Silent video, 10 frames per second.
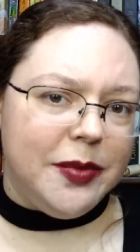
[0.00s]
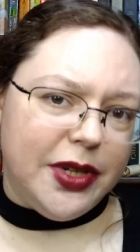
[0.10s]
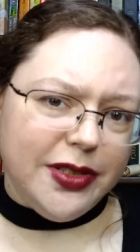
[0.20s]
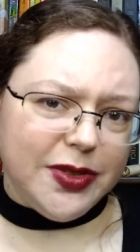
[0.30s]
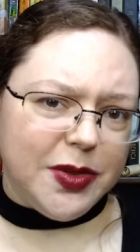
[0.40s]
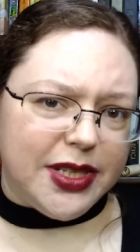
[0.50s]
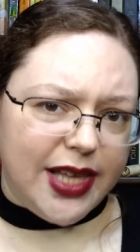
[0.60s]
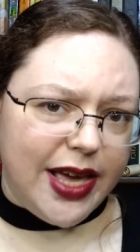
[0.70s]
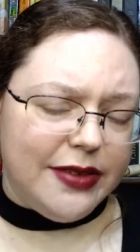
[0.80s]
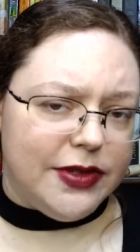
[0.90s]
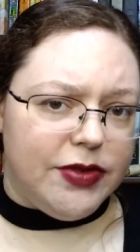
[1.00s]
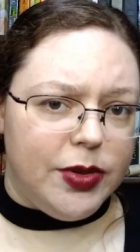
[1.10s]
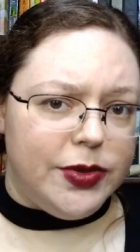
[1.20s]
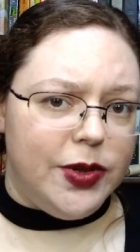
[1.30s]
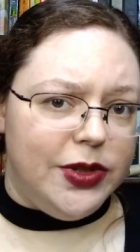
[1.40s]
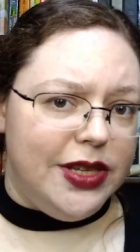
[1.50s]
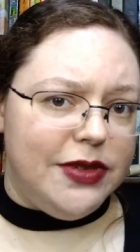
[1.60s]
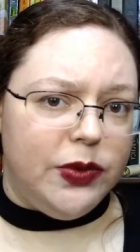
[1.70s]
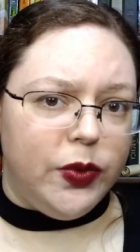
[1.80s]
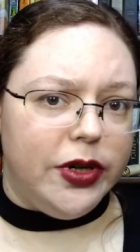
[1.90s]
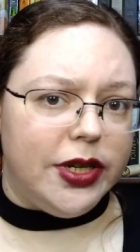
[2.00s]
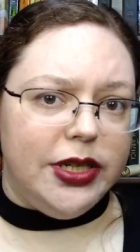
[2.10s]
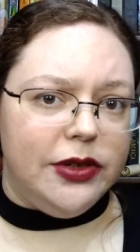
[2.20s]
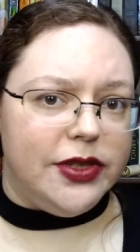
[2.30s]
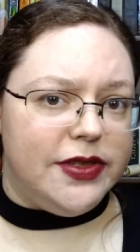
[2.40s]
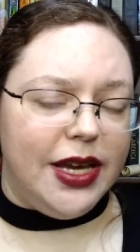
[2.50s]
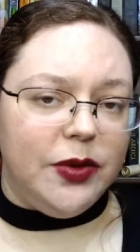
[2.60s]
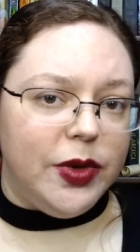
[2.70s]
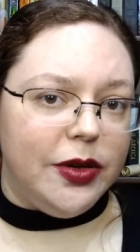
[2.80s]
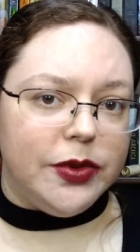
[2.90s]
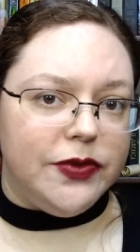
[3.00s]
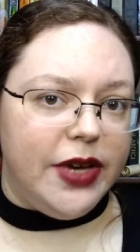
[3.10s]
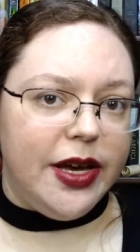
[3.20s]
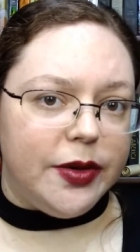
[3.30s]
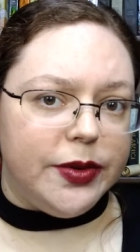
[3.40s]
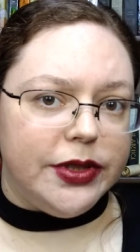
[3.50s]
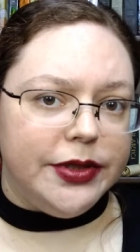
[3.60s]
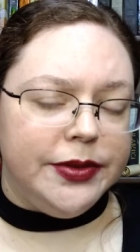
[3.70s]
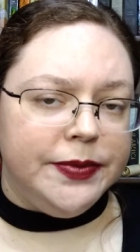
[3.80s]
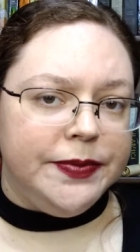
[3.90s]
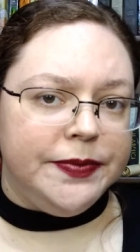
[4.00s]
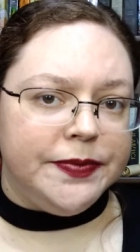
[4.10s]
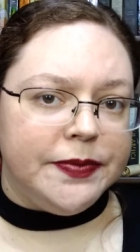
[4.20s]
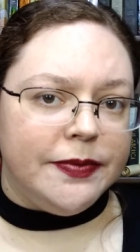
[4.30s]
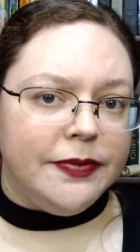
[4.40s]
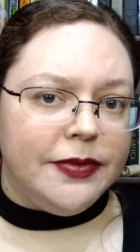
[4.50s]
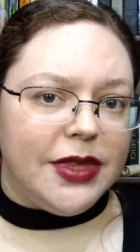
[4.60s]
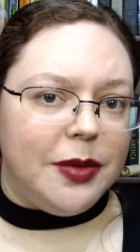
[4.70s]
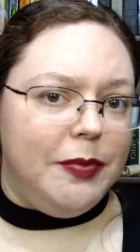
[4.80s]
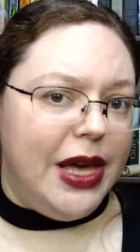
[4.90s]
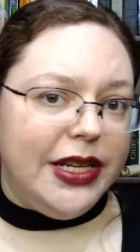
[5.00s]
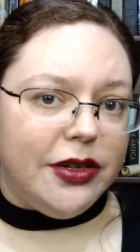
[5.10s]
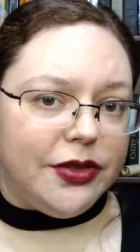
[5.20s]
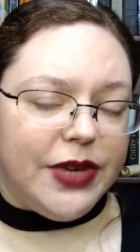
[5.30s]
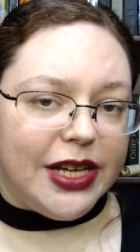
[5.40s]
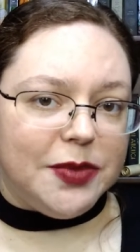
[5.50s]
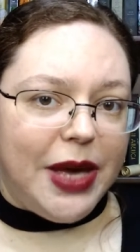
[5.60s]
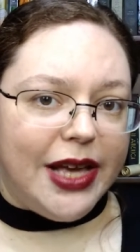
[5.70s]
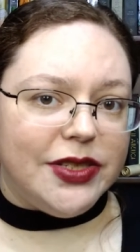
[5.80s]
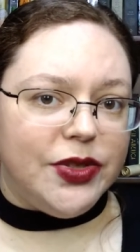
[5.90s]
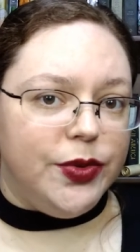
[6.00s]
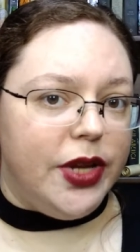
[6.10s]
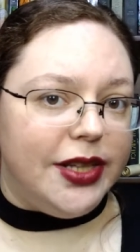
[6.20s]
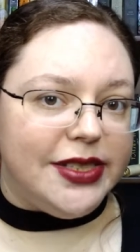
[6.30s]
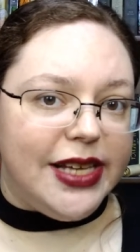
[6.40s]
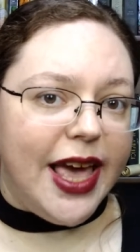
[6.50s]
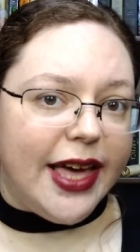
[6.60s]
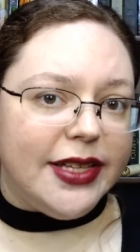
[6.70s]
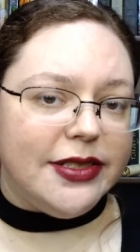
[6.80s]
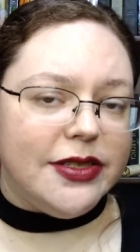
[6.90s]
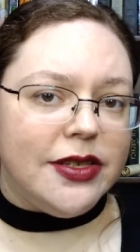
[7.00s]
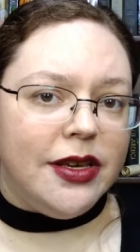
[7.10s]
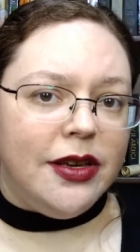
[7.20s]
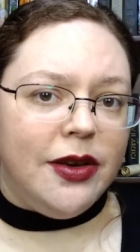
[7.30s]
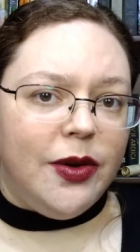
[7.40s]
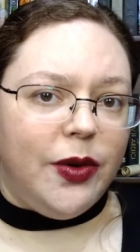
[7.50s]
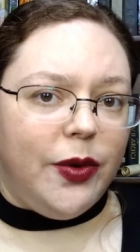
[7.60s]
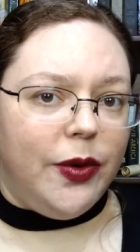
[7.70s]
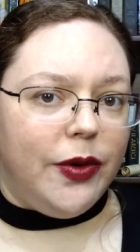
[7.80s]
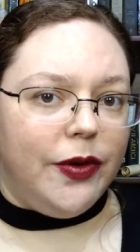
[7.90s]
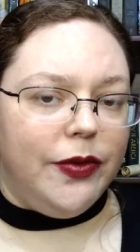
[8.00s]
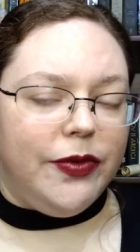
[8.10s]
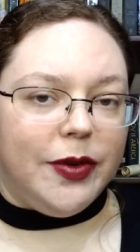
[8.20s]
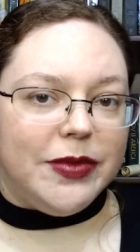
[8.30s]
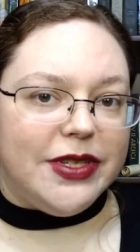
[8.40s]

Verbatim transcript: but also the lives of those who live and work near the site where it was found. Many artifacts passed through Nazi hands, or from